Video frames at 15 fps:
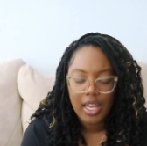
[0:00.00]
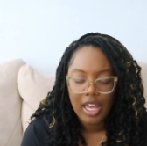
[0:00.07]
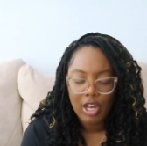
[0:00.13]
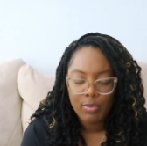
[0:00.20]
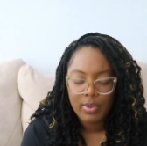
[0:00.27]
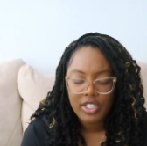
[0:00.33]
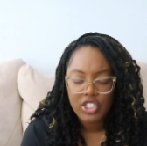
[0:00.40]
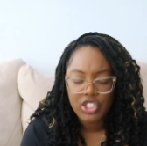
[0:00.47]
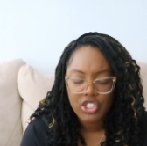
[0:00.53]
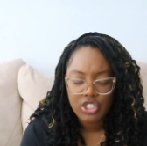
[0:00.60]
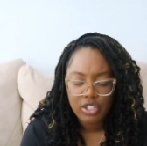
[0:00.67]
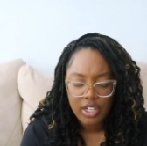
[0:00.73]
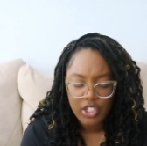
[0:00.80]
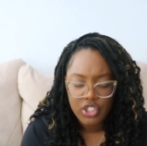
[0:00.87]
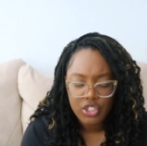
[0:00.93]
Help us
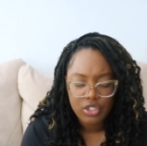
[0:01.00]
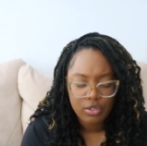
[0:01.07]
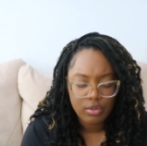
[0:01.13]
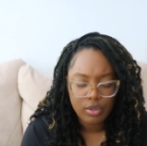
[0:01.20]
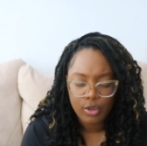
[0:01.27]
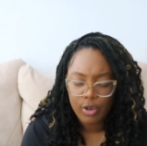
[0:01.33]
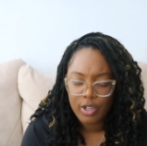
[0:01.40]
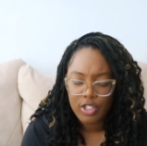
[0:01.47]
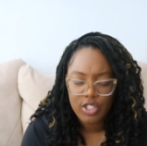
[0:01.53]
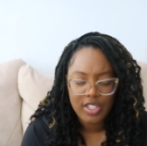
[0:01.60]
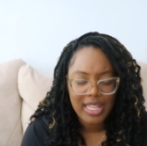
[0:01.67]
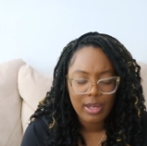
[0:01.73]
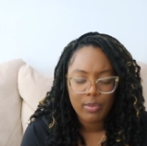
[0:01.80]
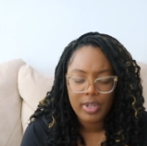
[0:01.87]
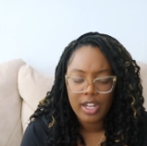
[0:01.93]
trust you, Lord, so
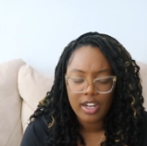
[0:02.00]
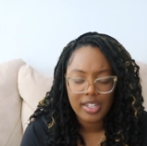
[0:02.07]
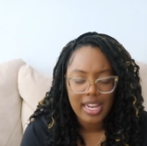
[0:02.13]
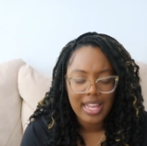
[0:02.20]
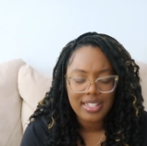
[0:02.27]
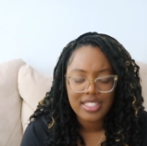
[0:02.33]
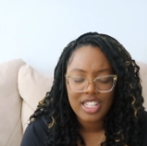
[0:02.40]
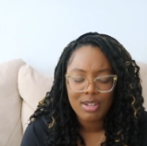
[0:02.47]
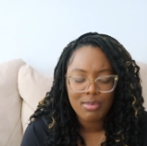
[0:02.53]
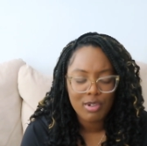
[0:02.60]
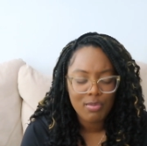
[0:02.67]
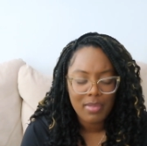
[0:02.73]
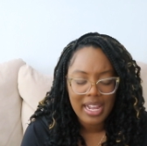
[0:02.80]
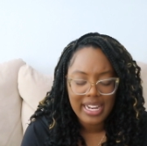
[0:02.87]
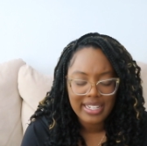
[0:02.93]
that we are not
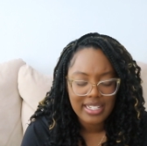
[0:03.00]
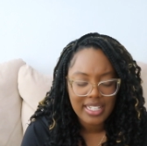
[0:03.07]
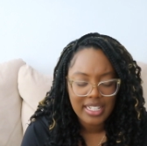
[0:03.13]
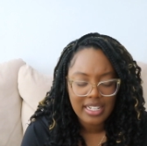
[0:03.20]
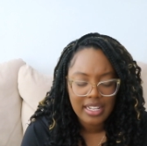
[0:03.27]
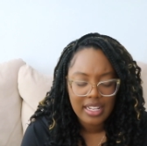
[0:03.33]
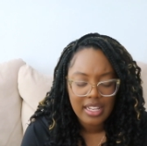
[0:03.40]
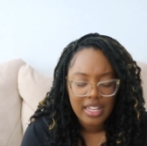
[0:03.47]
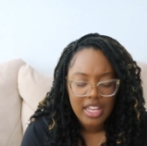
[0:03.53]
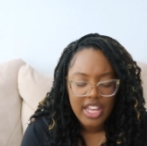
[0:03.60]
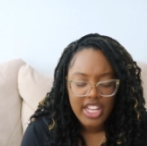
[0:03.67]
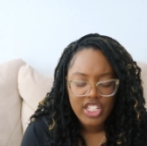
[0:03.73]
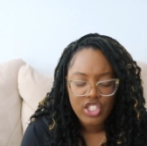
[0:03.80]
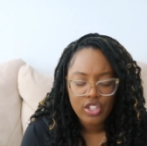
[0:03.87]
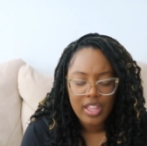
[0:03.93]
double minded,
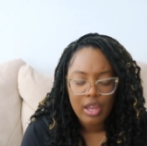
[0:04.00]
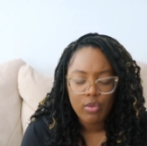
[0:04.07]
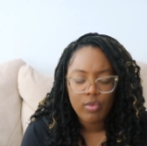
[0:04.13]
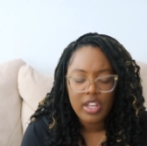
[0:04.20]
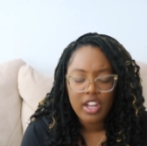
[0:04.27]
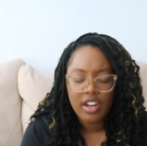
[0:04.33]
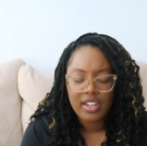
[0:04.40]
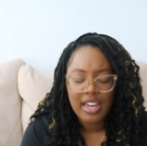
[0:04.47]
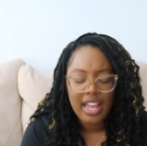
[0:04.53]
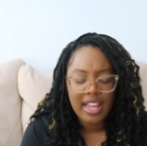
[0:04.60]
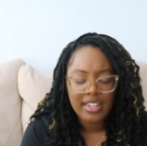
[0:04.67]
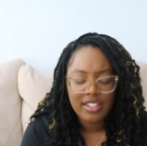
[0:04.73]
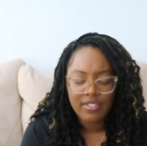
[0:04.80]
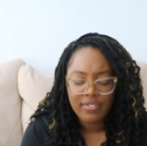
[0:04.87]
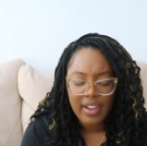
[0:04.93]
so that we are
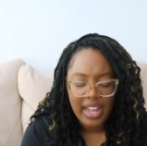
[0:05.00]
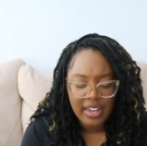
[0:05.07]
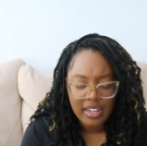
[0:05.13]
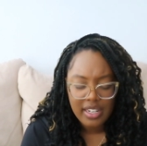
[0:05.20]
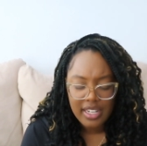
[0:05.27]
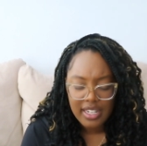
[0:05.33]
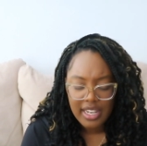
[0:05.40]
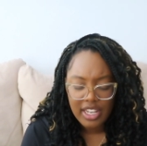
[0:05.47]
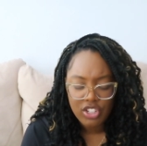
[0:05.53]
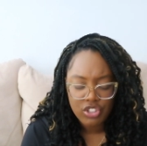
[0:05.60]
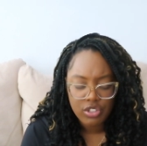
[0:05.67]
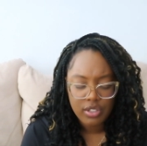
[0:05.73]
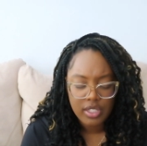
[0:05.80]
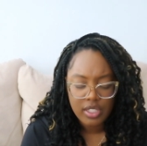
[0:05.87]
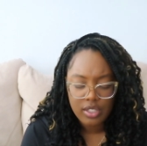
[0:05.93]
not divided in
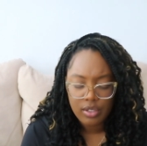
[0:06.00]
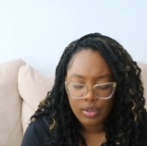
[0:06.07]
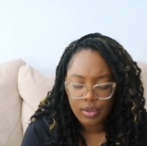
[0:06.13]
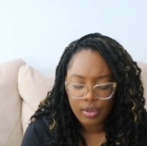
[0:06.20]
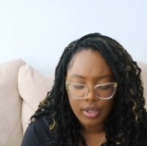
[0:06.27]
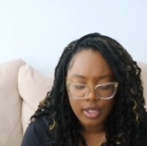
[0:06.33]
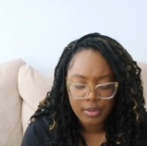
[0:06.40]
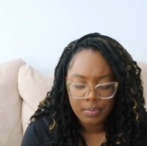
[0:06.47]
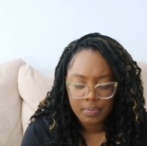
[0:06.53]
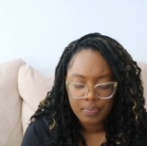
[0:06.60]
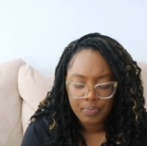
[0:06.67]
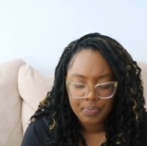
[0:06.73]
interest, Lord,